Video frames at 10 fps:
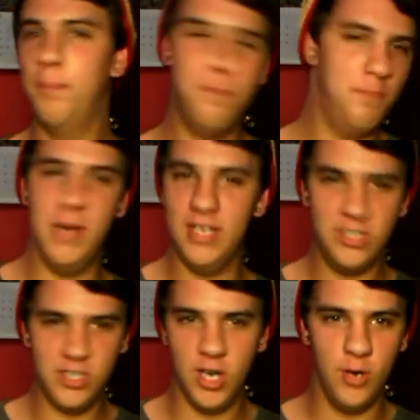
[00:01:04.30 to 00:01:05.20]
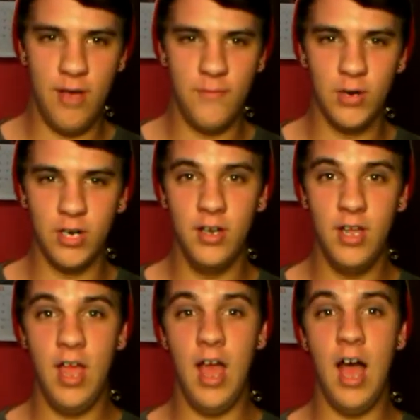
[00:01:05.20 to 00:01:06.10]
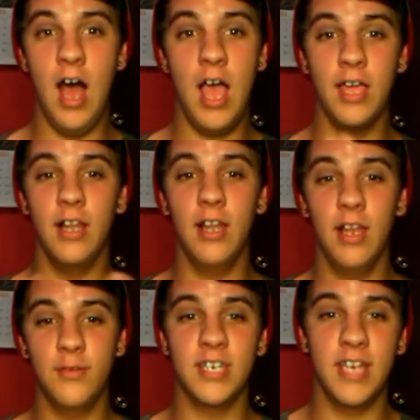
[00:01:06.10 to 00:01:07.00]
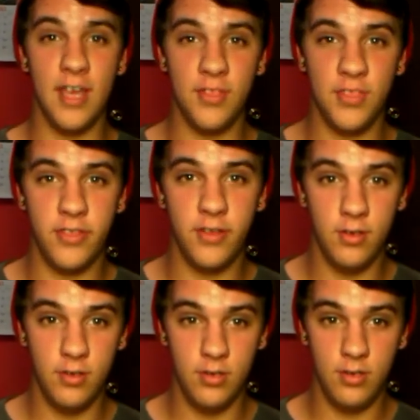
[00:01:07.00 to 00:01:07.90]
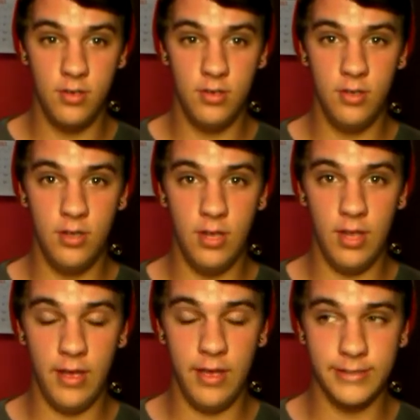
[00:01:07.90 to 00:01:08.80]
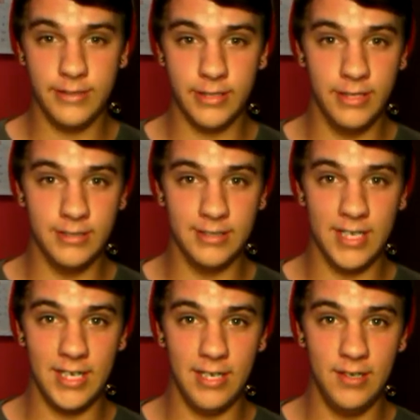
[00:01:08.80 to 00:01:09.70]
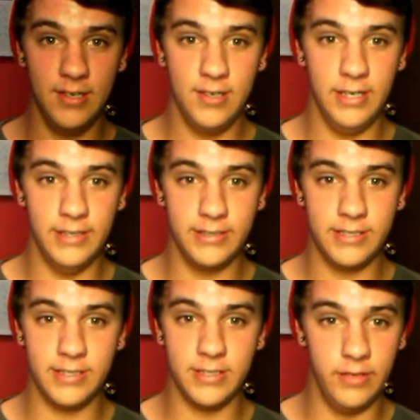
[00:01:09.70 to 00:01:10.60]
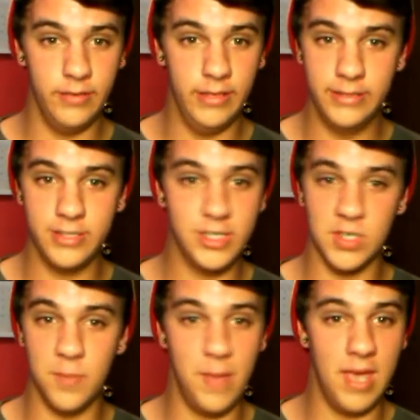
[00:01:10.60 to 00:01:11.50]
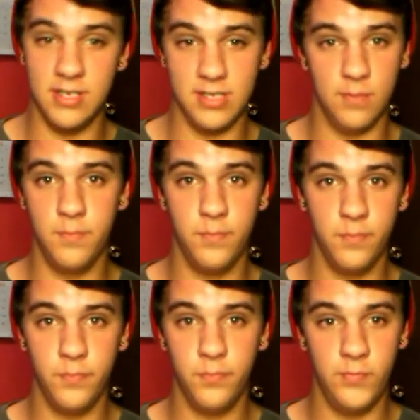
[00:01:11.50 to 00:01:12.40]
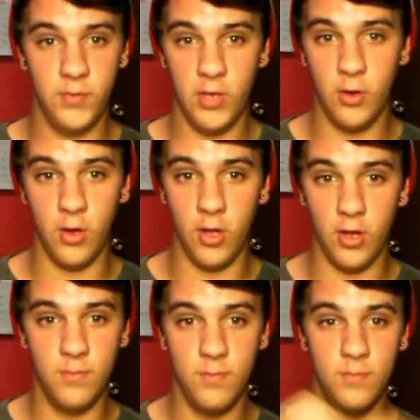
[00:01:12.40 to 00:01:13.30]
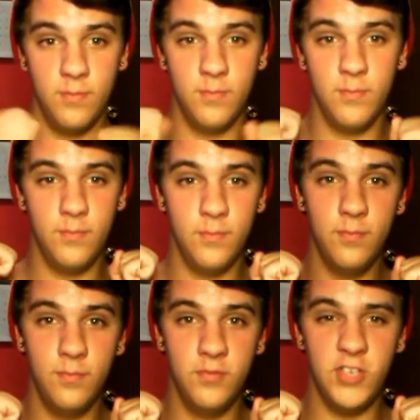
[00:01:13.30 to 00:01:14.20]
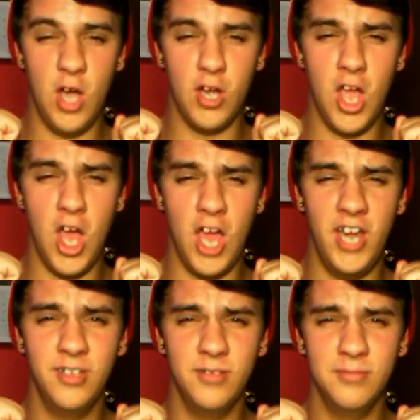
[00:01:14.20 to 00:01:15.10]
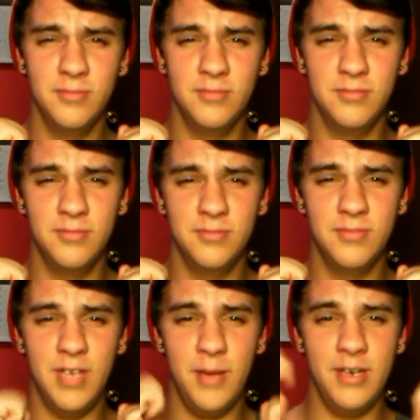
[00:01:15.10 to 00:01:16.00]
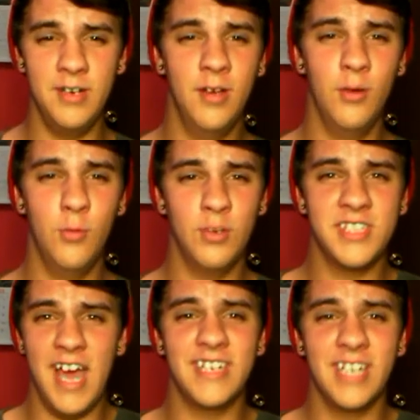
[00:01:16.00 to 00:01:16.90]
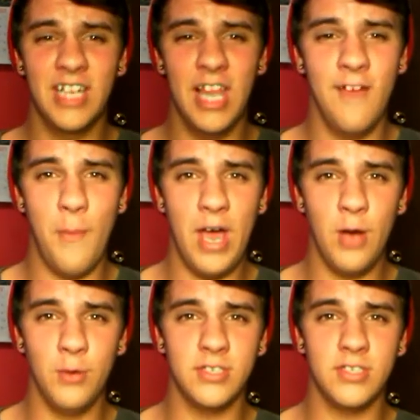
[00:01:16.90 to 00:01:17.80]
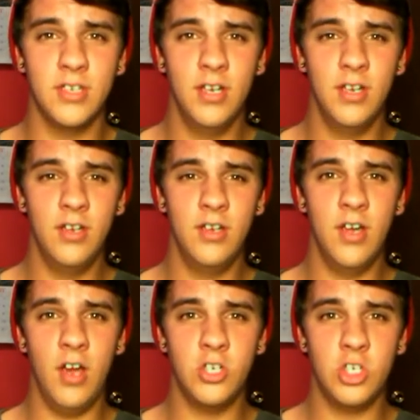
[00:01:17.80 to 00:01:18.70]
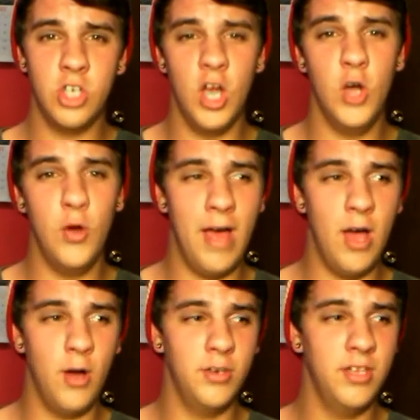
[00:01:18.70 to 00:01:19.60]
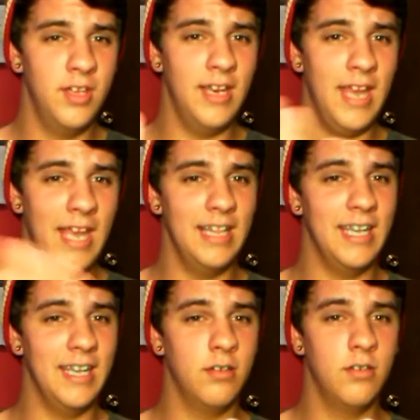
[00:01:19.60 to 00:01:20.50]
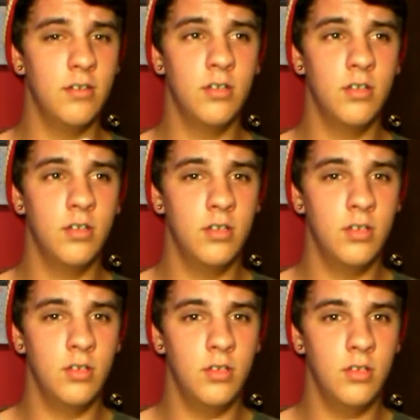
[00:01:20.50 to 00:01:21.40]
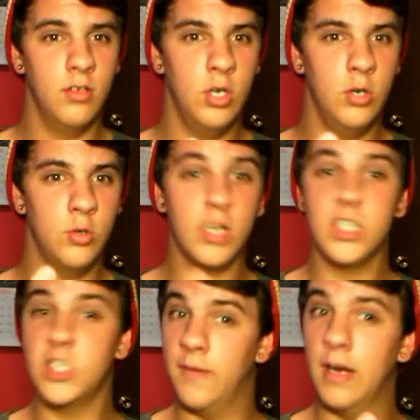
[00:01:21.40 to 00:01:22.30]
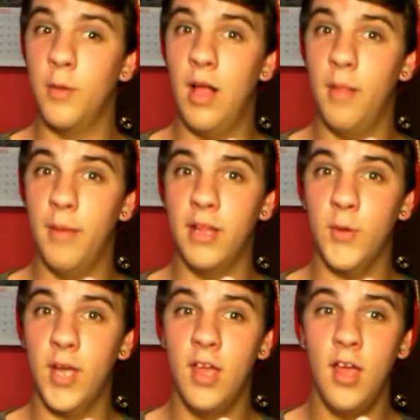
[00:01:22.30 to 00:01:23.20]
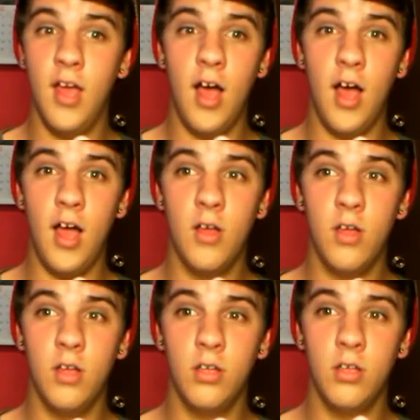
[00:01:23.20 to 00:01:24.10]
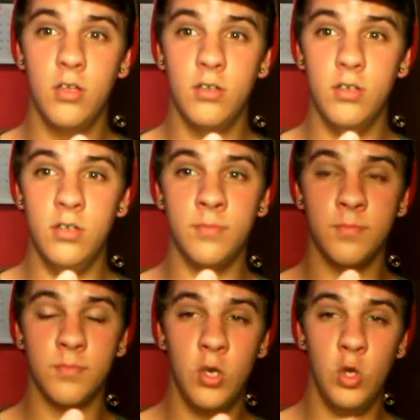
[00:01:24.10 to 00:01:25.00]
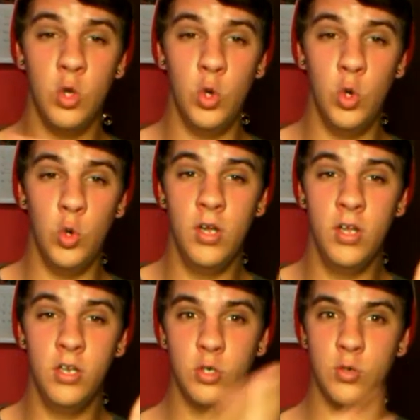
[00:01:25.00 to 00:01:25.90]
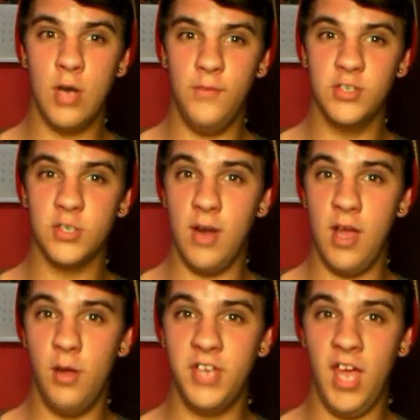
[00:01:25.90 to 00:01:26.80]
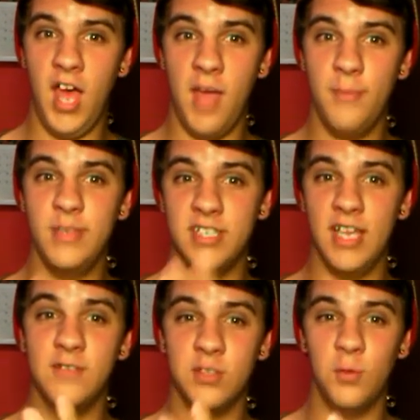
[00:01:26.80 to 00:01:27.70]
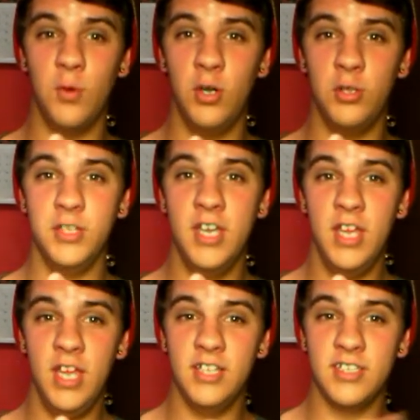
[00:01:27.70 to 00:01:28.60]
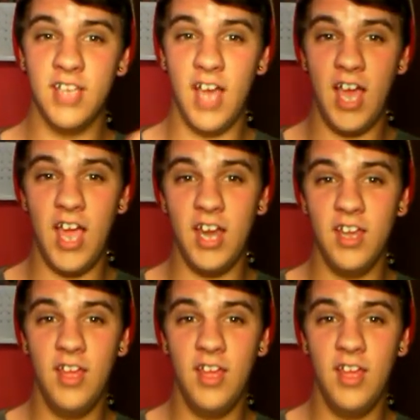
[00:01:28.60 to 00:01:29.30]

Best show ever. I love it to death. Like, seriously, it's just amazing. So good. So good. I mean, what's not to love about a show about an alien who dresses very well, by the way, who travels around time and saves the world inside